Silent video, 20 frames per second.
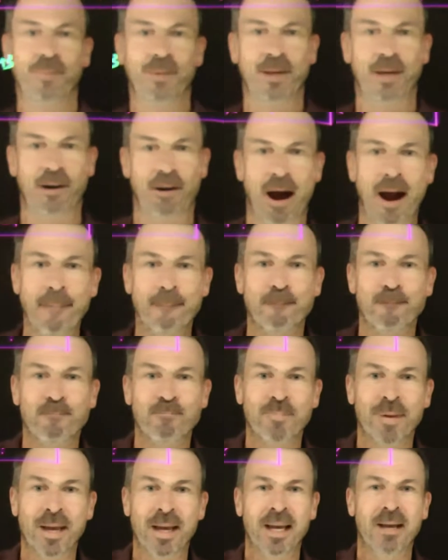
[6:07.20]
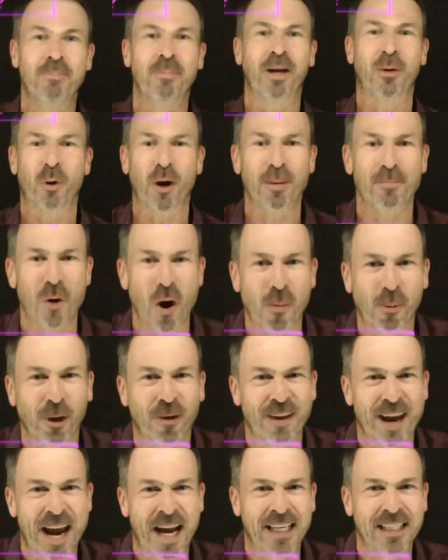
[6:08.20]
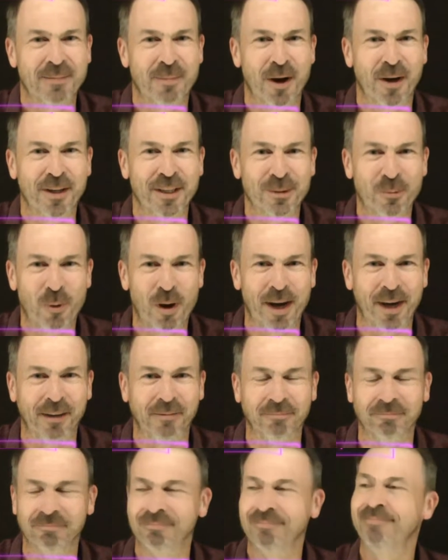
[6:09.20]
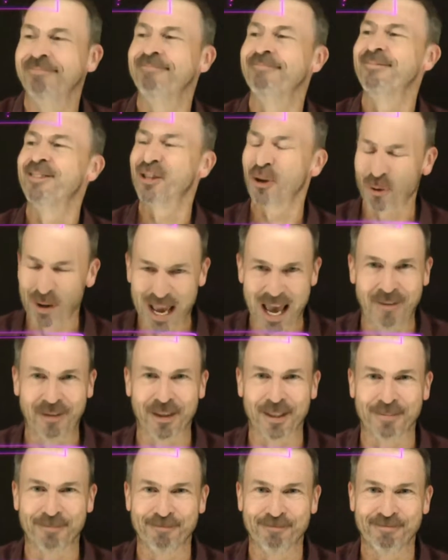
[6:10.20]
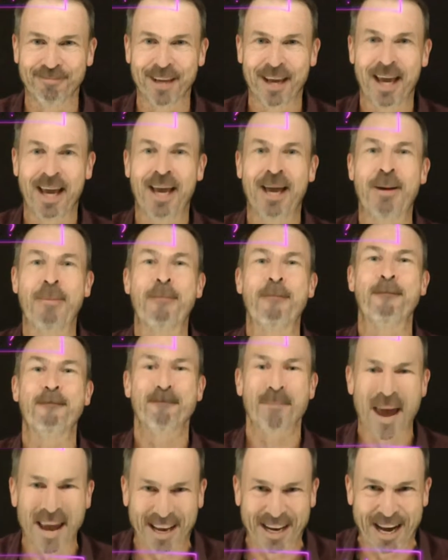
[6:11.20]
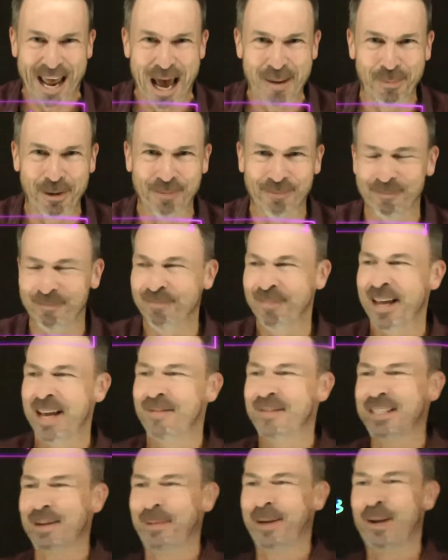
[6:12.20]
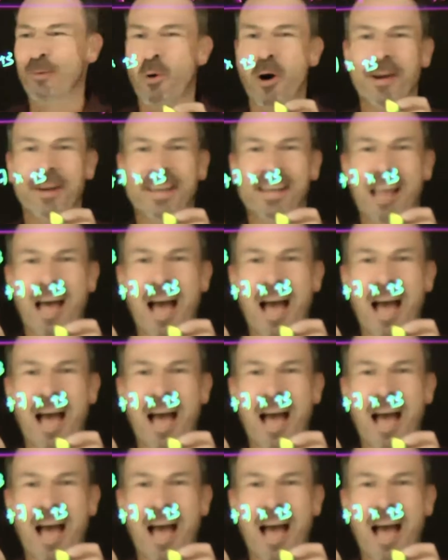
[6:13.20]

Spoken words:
All right? But I want a multiple of x minus 1. Don't have it. Make it happen. If there's something you want in